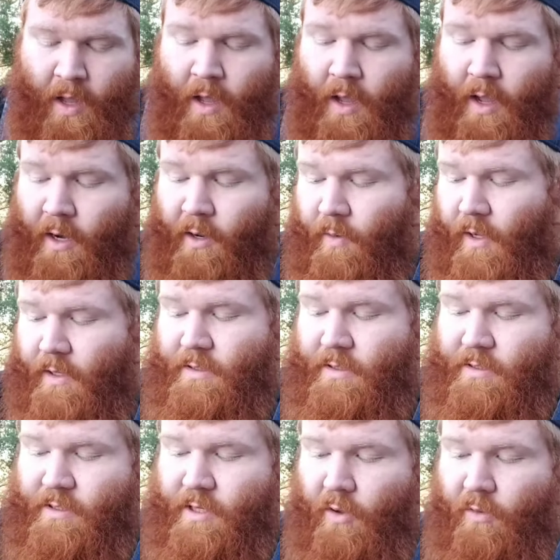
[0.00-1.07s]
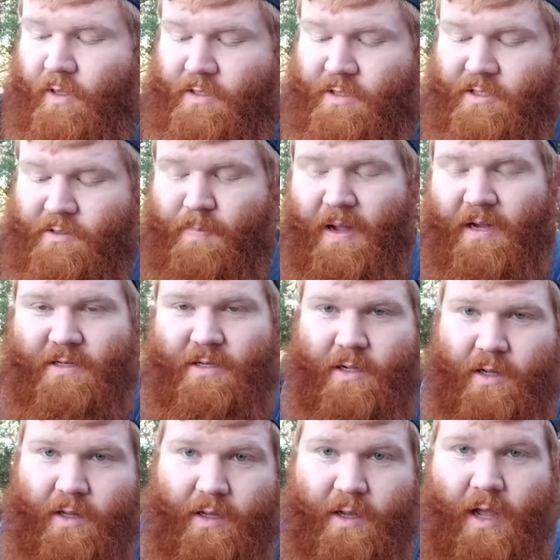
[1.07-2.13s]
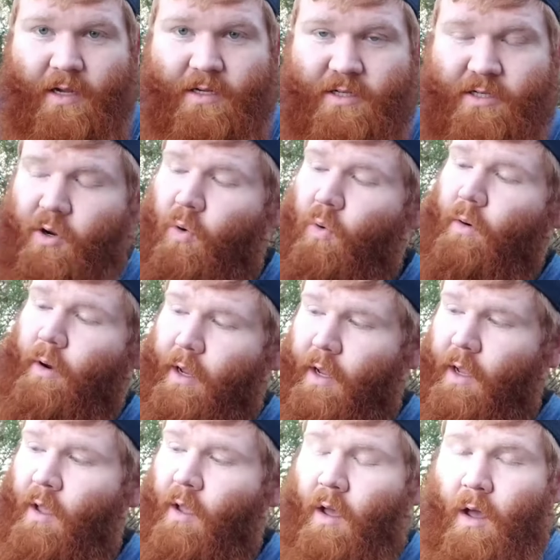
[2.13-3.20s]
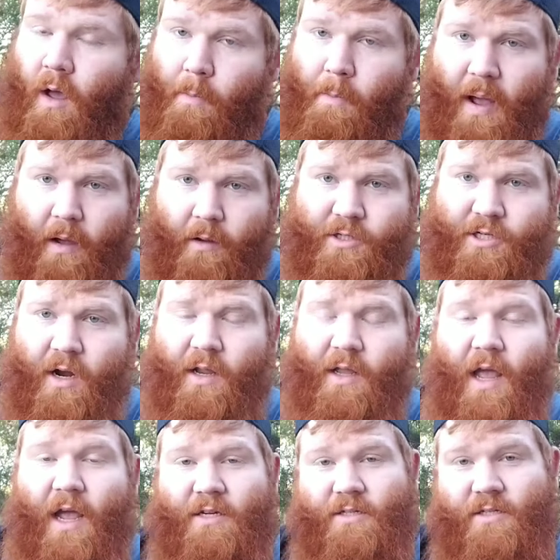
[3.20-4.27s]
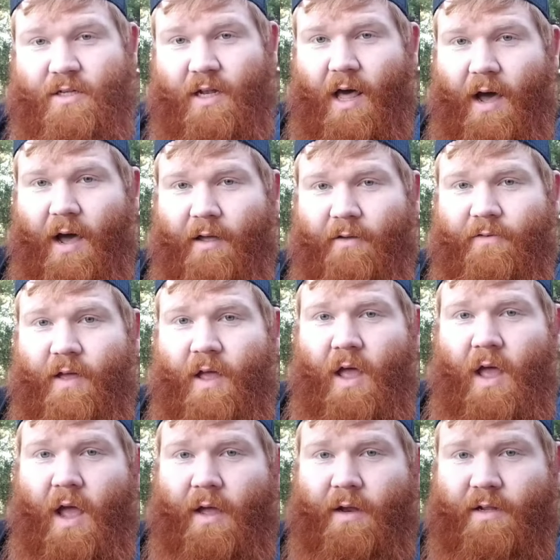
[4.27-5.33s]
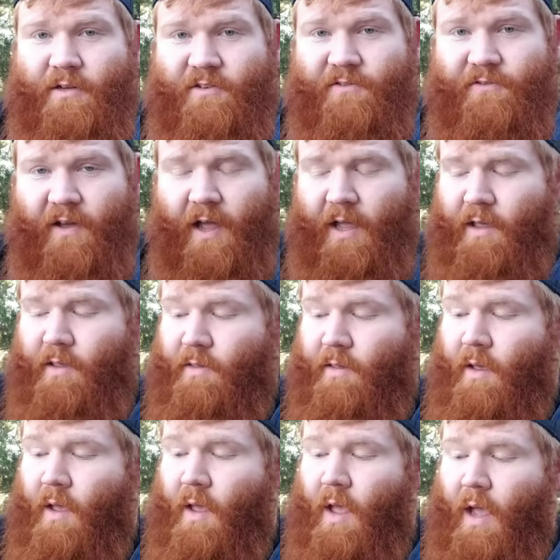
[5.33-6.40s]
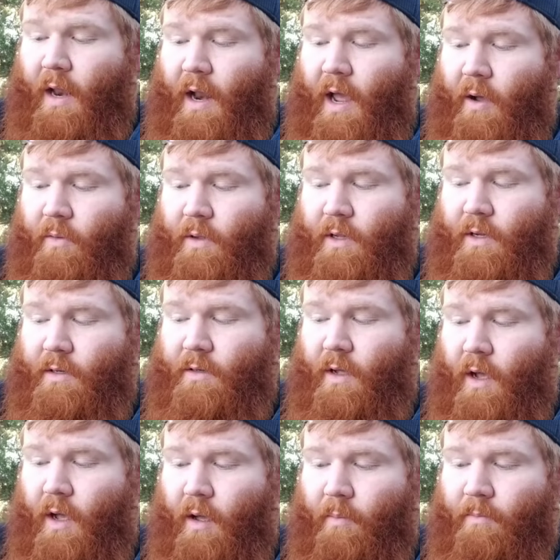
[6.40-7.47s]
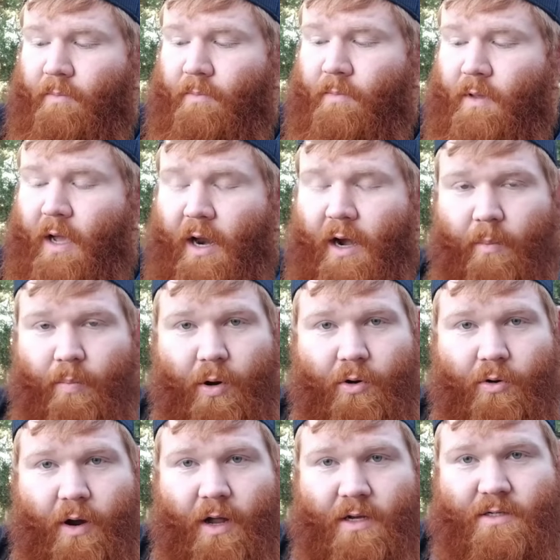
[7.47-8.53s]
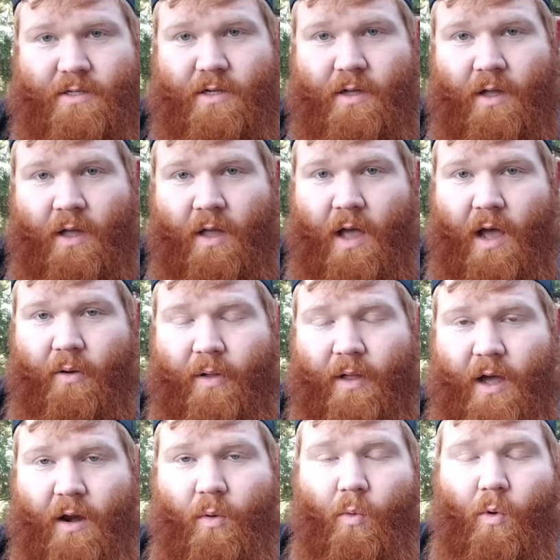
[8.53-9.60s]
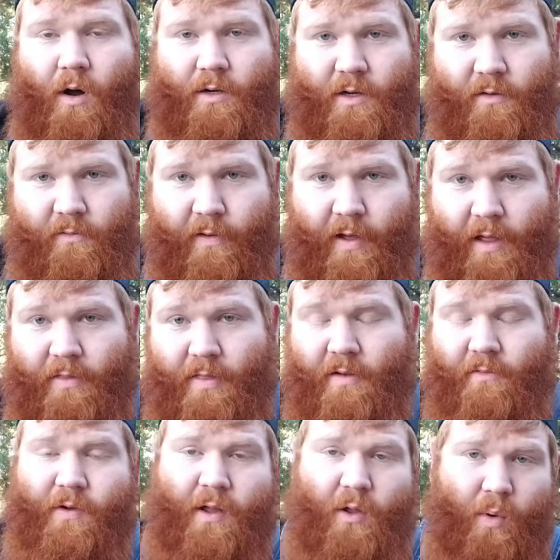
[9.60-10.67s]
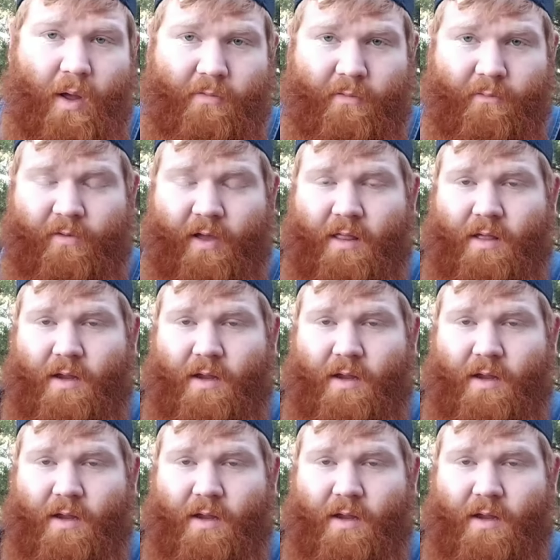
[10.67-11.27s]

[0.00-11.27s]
Anyways, so this is basically a story about Johnny Cash's life and his faith, and how it kind of progressed, how he kind of walked in faith and fell away from faith at